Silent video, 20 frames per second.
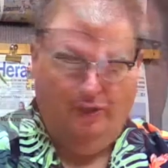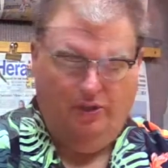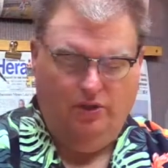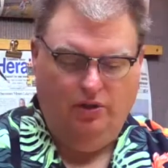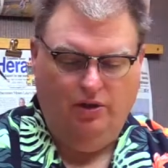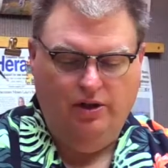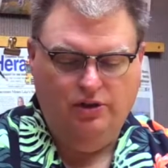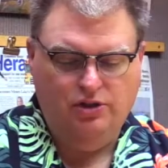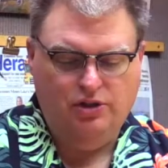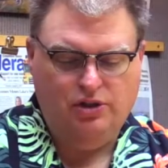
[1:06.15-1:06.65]

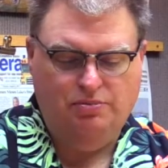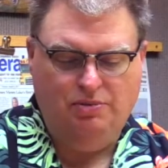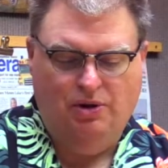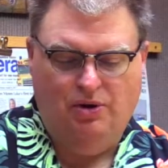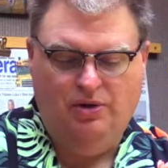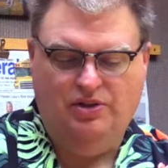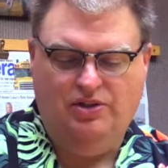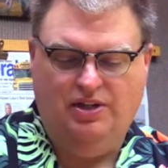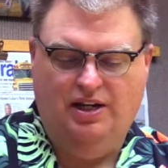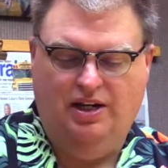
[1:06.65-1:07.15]
You know the
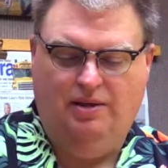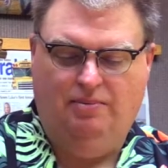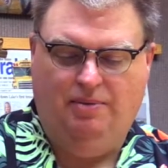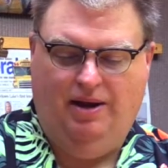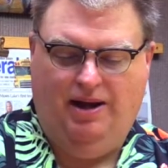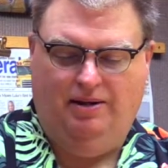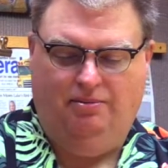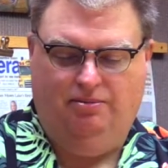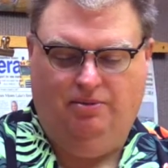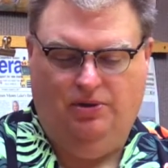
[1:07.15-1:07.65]
smoke is getting
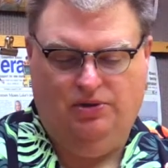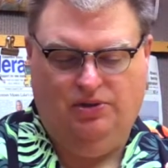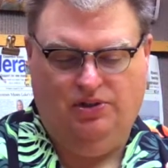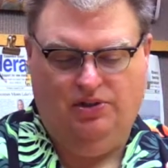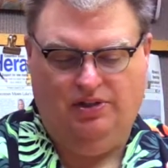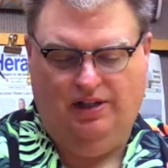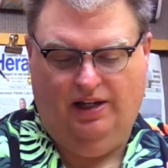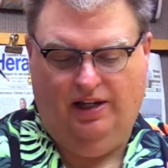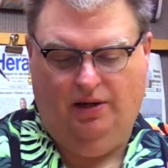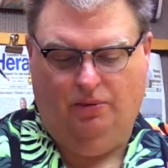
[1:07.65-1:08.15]
bad in
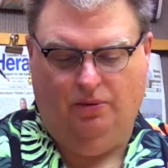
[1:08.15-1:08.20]
Moses Lake